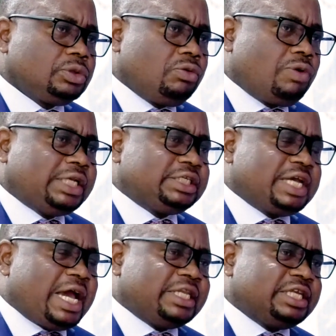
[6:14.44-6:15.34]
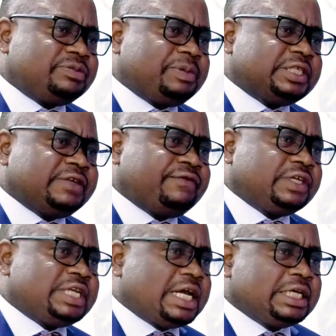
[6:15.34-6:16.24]
What are the
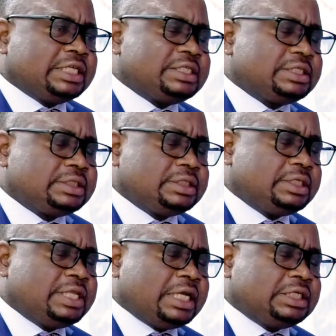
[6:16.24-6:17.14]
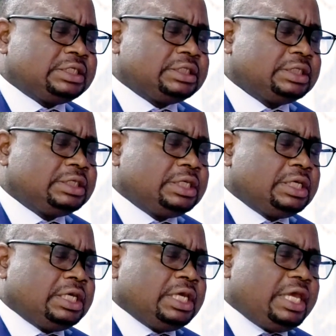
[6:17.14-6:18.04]
specific targets that
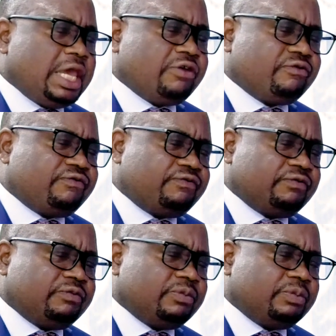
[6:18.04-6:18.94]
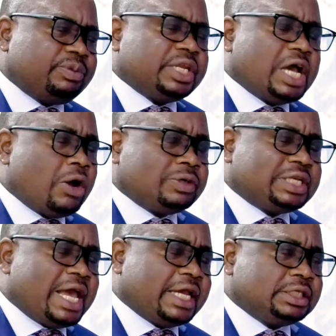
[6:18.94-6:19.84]
have been
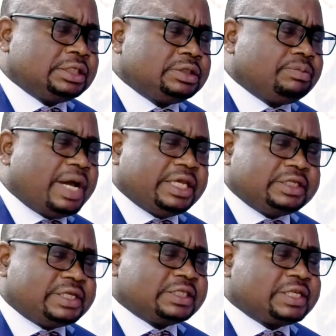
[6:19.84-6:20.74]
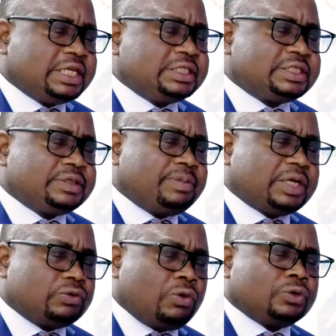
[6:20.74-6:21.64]
outlined by His Excellency,
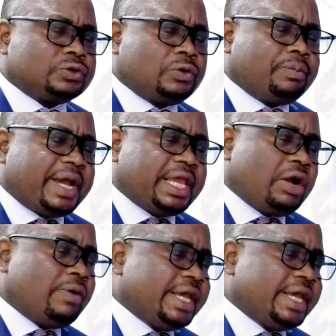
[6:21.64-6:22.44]
but also by our